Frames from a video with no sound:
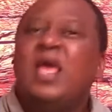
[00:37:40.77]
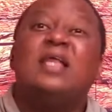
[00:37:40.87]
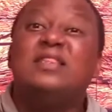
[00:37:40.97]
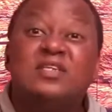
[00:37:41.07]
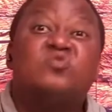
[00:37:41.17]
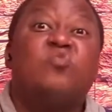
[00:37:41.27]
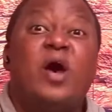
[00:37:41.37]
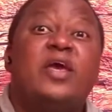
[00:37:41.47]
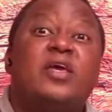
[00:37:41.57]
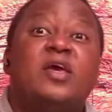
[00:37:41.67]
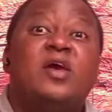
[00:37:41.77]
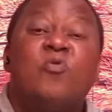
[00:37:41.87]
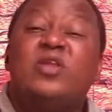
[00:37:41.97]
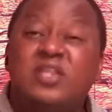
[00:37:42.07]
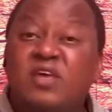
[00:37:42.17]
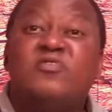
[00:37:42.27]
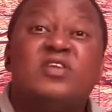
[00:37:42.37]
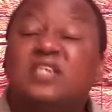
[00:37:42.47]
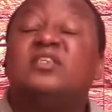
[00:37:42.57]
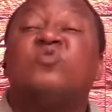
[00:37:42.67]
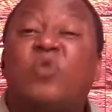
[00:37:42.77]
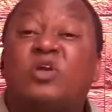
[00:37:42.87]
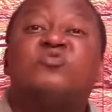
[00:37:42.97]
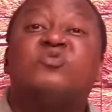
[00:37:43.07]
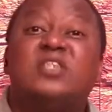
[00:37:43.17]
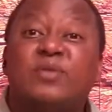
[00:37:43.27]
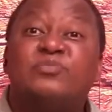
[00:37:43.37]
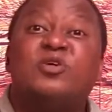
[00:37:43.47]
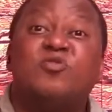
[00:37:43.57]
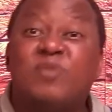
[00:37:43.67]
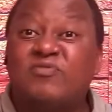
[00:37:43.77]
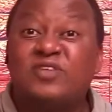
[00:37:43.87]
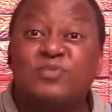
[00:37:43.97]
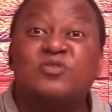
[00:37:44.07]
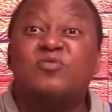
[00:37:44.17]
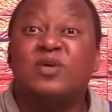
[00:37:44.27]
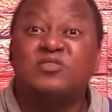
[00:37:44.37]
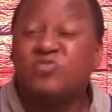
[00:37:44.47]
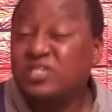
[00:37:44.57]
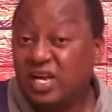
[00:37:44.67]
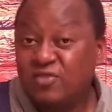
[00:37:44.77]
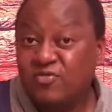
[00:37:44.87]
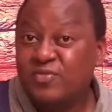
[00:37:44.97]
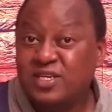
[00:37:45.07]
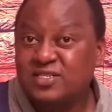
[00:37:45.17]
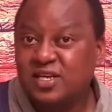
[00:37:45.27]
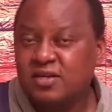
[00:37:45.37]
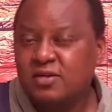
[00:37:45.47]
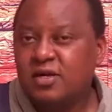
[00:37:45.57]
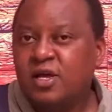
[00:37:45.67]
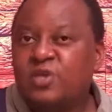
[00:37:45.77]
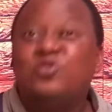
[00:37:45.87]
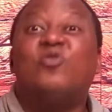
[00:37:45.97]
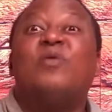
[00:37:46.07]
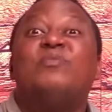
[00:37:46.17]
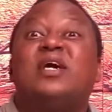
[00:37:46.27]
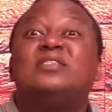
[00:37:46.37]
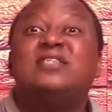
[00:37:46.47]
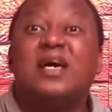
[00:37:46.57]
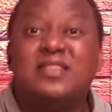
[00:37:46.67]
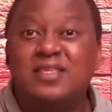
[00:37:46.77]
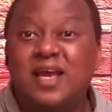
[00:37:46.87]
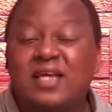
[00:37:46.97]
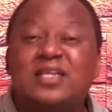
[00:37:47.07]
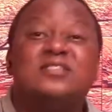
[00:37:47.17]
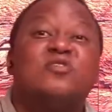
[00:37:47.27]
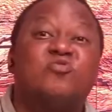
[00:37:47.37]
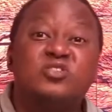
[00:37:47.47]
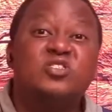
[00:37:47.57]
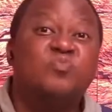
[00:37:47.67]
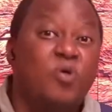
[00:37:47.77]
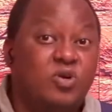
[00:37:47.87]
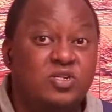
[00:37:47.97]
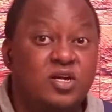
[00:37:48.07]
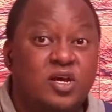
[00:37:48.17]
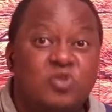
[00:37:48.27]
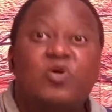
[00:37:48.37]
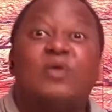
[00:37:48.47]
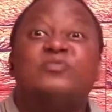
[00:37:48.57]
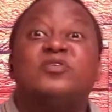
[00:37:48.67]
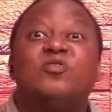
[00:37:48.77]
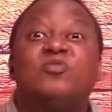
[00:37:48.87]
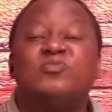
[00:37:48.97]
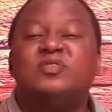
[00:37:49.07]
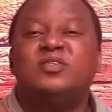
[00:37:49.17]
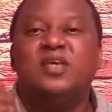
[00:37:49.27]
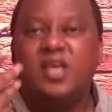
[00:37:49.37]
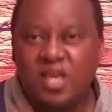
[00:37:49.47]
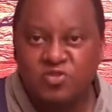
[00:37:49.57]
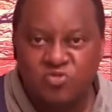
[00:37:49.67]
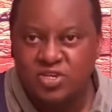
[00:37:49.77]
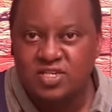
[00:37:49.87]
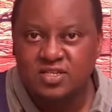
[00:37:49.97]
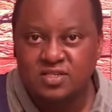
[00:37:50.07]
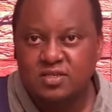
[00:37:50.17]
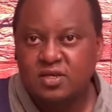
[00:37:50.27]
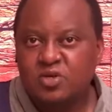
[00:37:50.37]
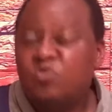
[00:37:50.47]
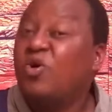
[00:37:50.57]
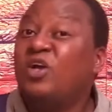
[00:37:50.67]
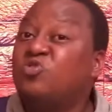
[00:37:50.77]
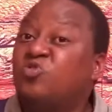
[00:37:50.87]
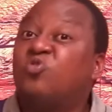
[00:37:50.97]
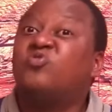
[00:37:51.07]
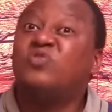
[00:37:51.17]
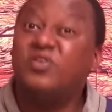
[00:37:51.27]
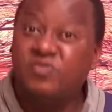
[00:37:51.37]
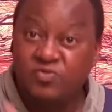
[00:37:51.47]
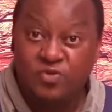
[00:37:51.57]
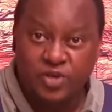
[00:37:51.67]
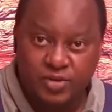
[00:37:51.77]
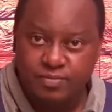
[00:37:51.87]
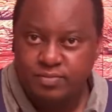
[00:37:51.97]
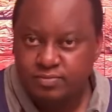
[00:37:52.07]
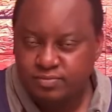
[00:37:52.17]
And that's why when David doesn't want to see Absalom after Absalom has returned from exile, Joab does nothing and doesn't respond to Absalom's entreaties to go and talk to David for him